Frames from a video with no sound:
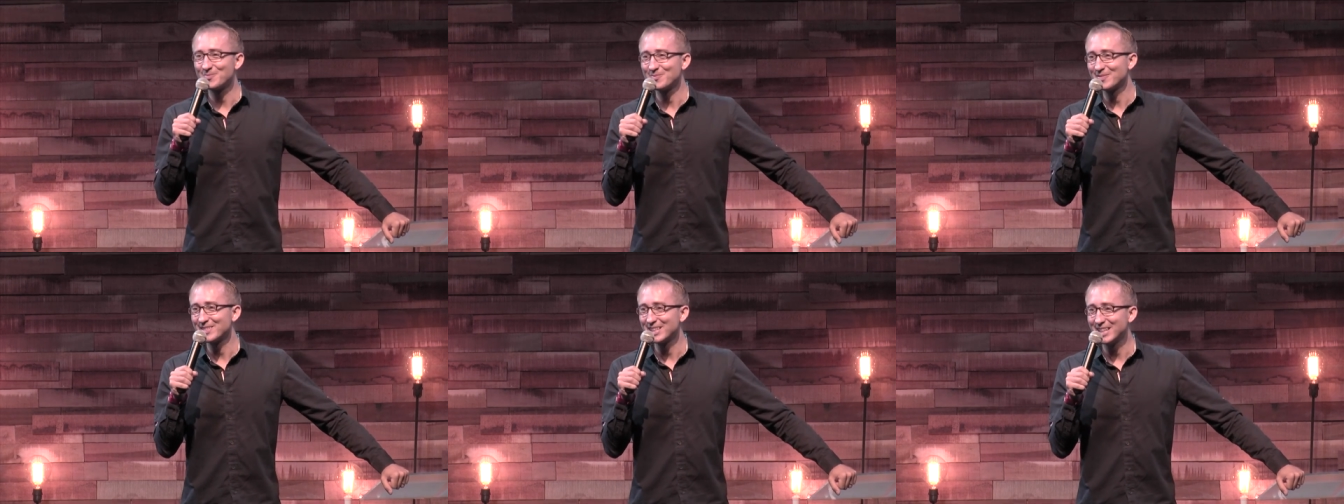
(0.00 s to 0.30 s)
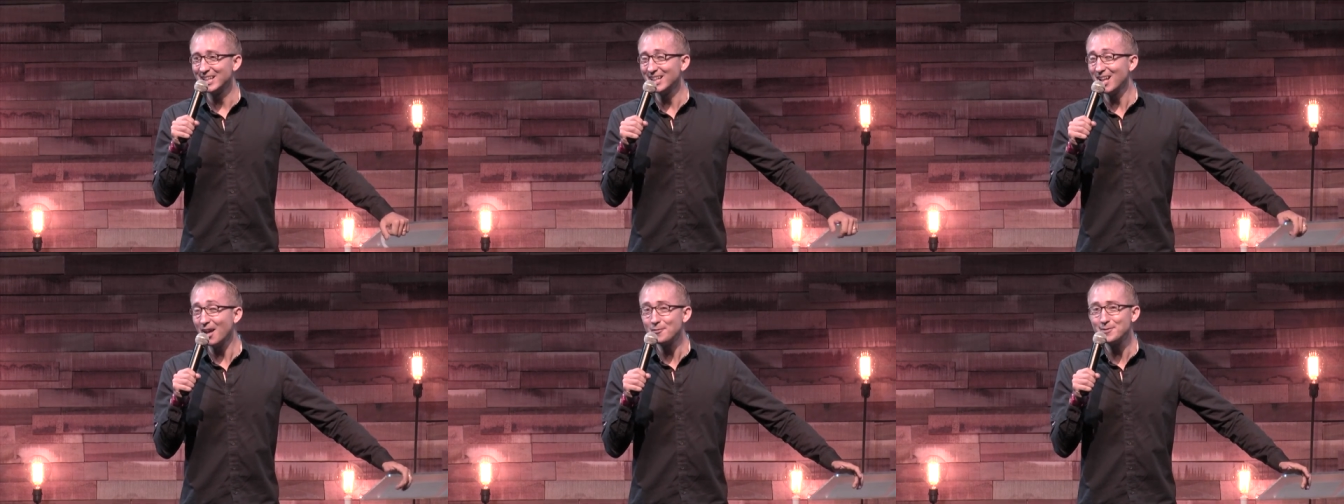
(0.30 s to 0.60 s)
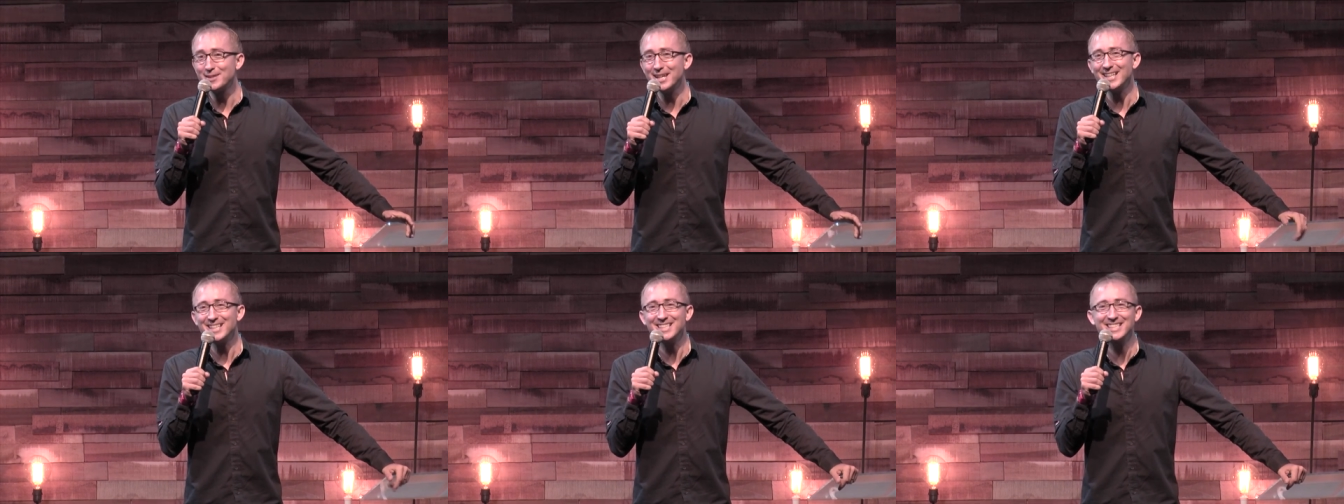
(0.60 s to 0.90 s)
He loved
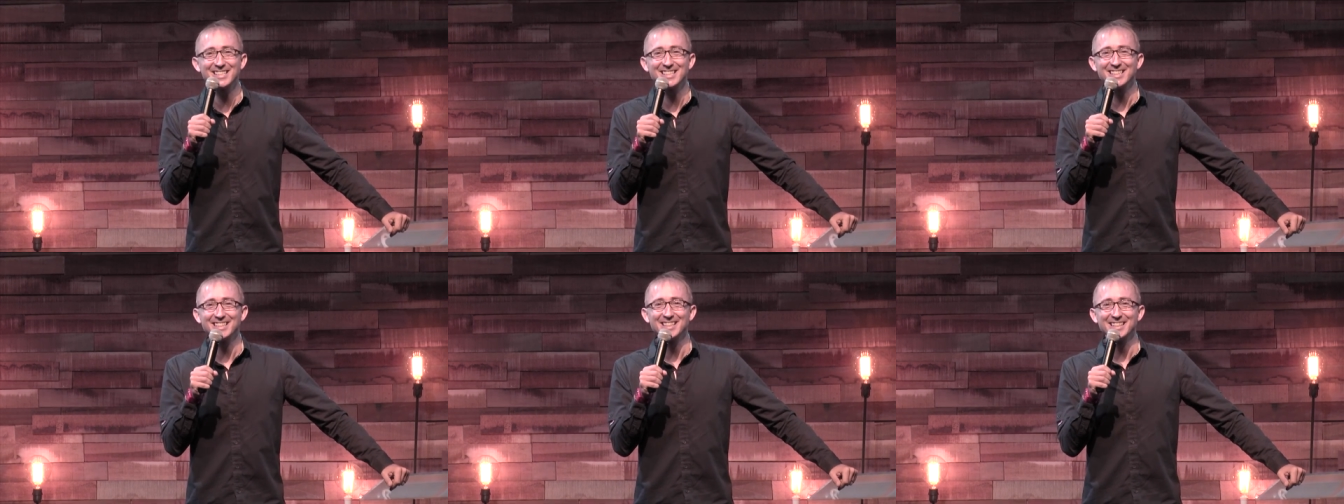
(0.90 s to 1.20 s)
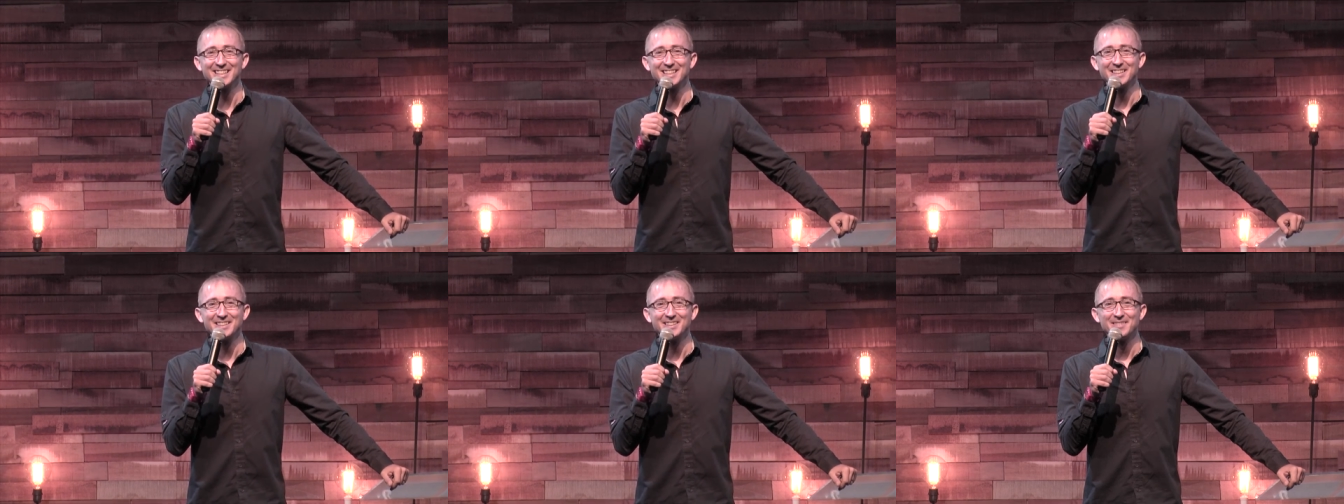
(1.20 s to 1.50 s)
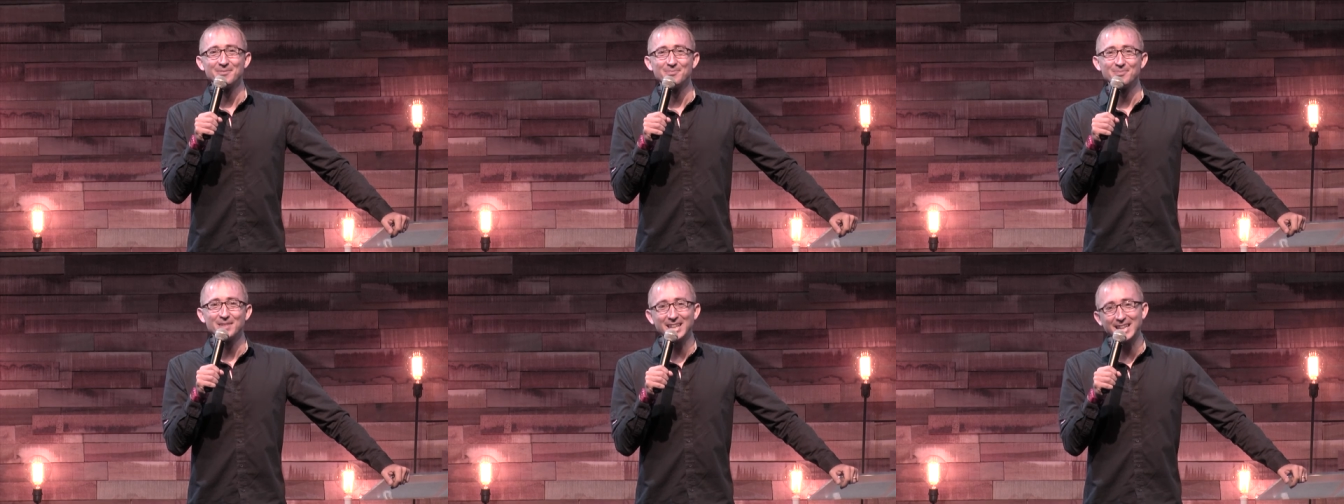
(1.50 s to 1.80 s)
it.
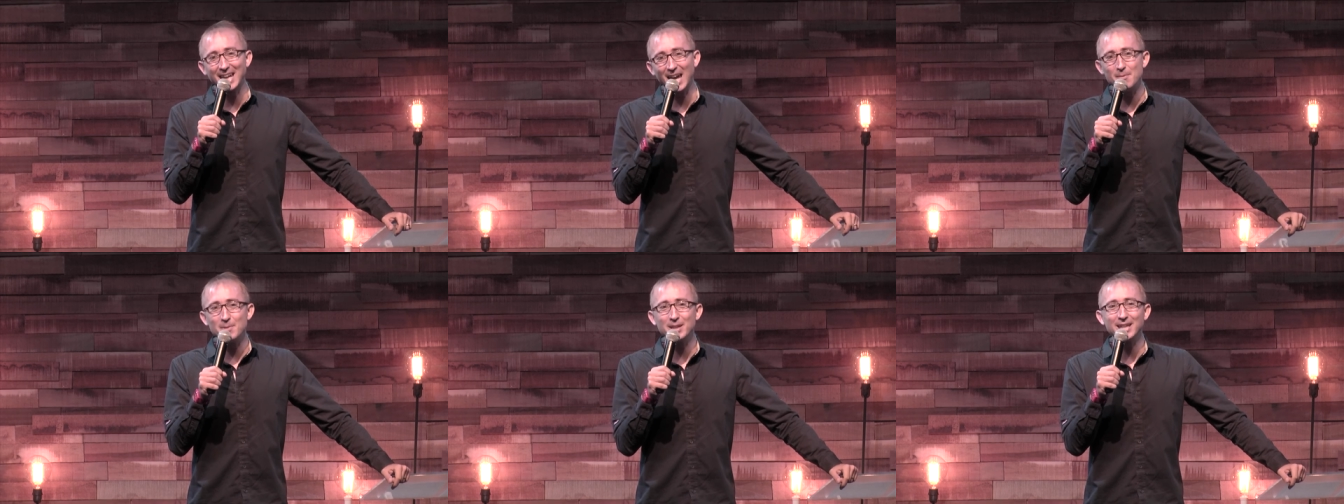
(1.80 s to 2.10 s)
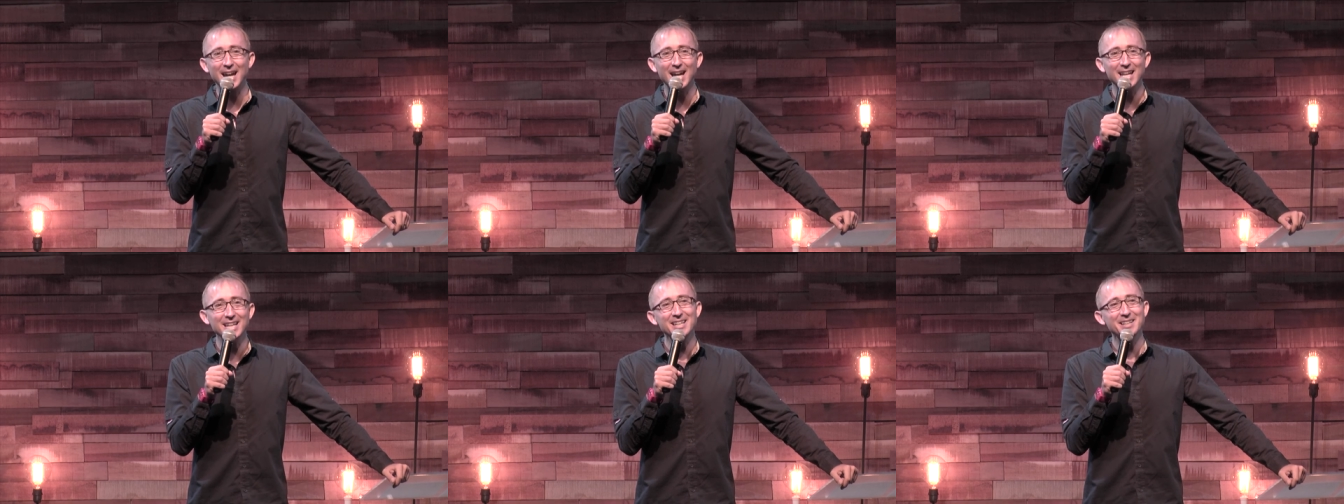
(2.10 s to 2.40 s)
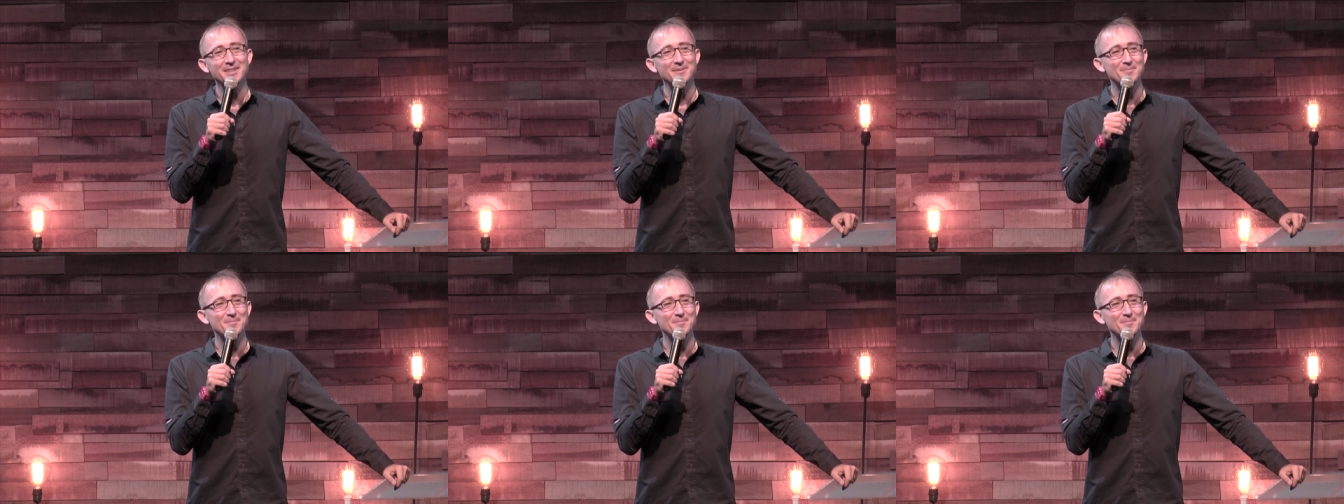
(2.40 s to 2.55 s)
He came again.